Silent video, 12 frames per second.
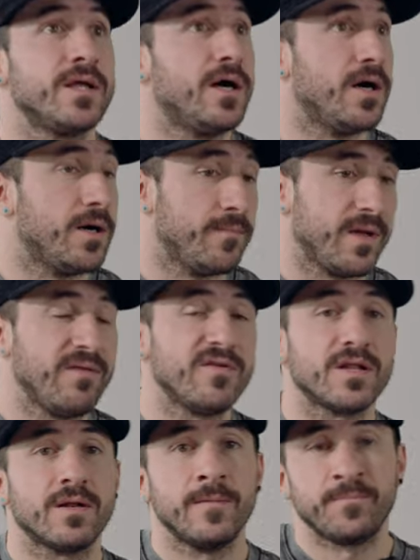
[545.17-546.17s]
um,
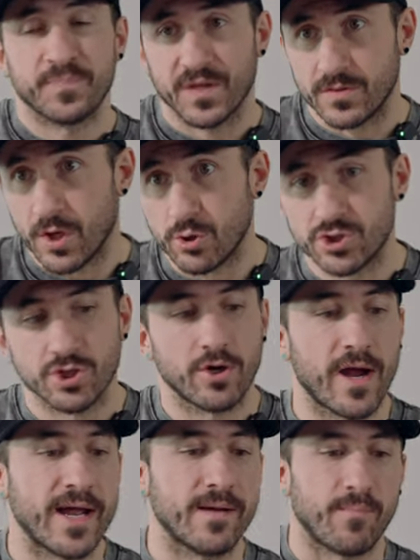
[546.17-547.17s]
even no
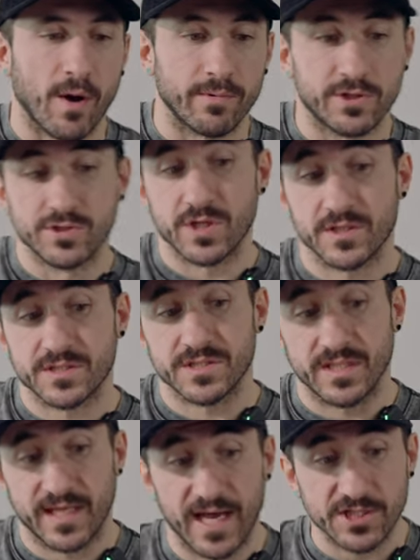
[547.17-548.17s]
sugar added barbecue
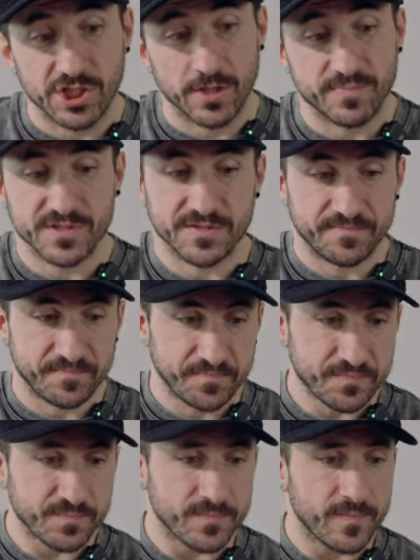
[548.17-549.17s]
sauces and ketchups.
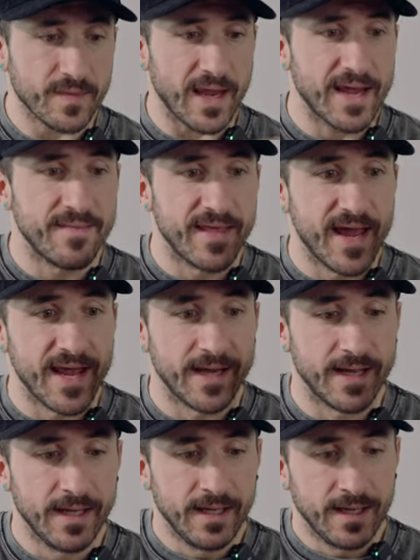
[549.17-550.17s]
And
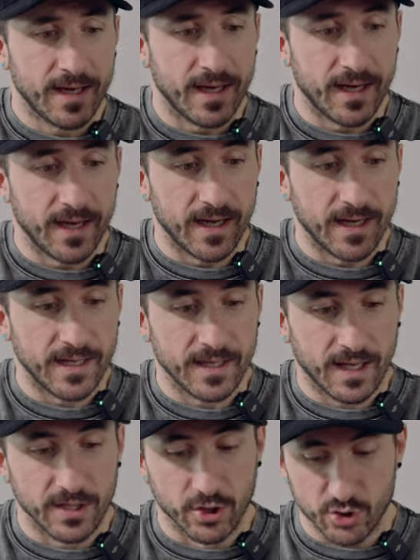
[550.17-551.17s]
then uh,
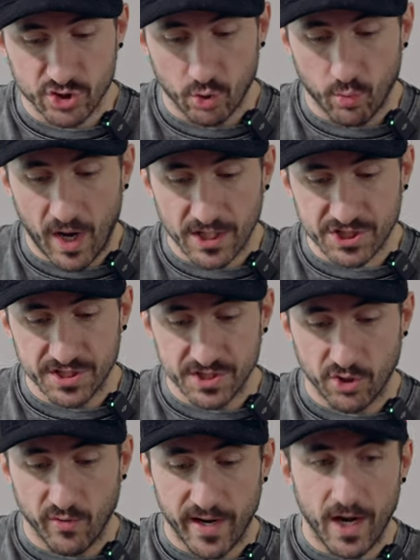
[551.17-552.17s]
a little sriracha is
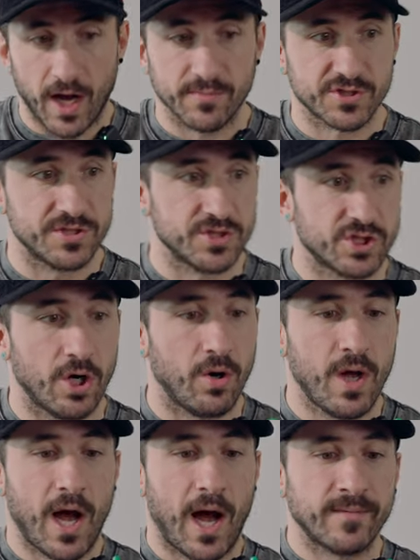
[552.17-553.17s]
a great option.
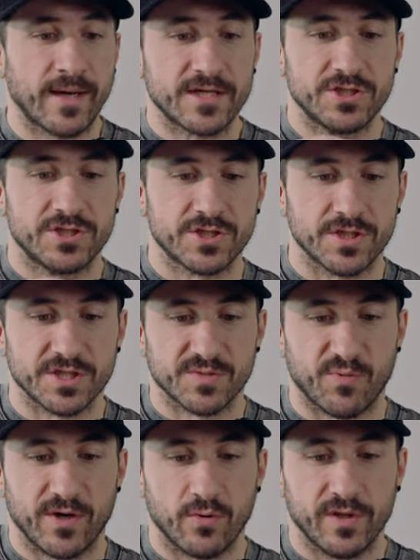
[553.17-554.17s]
So I'm actually just gonna
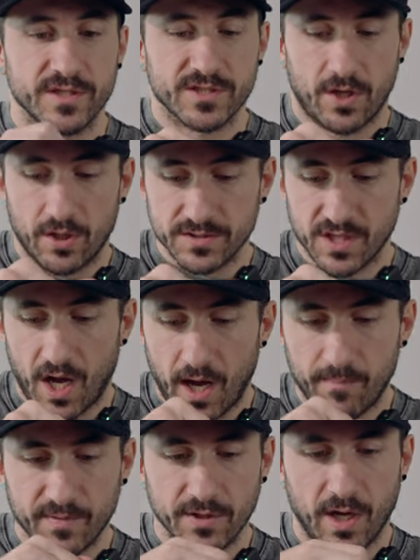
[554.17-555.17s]
sprinkle this on
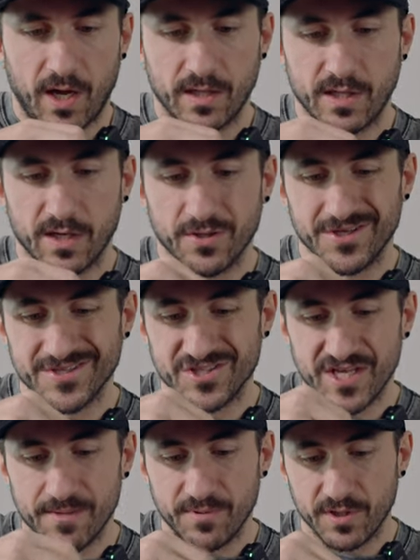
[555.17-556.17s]
top. You, you know, you could
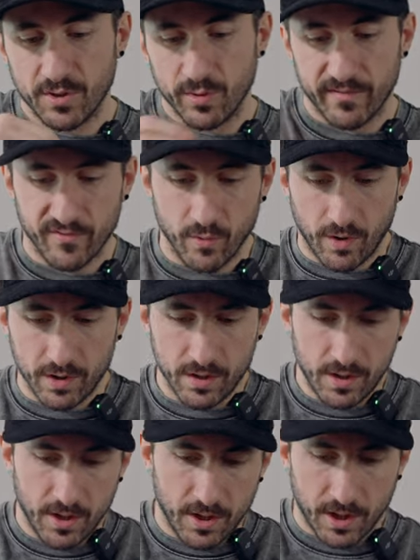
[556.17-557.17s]
dip, you could do whatever you want.
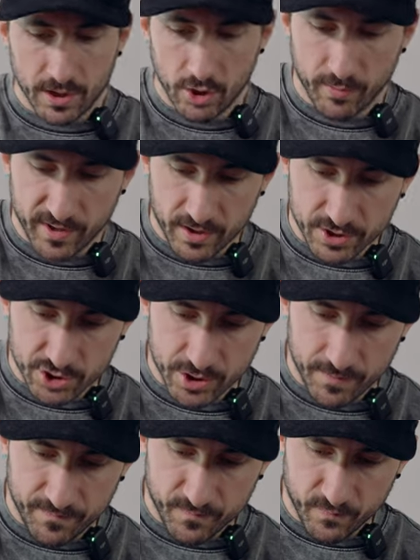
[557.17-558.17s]
A little bit on the
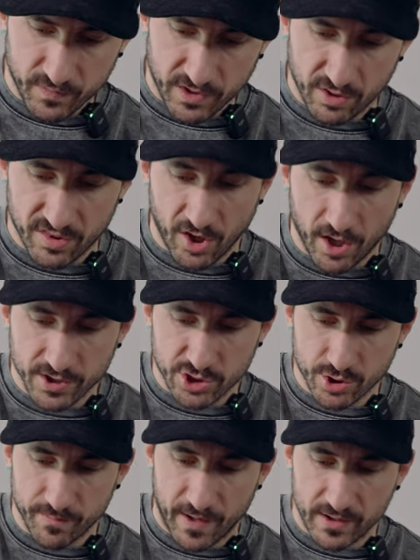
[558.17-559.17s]
shrimp. You thaw the
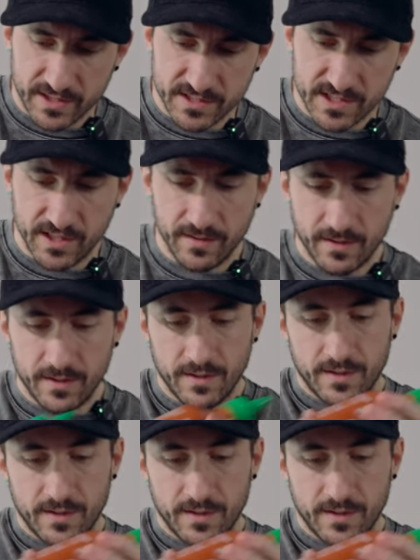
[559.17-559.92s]
shrimp out easy.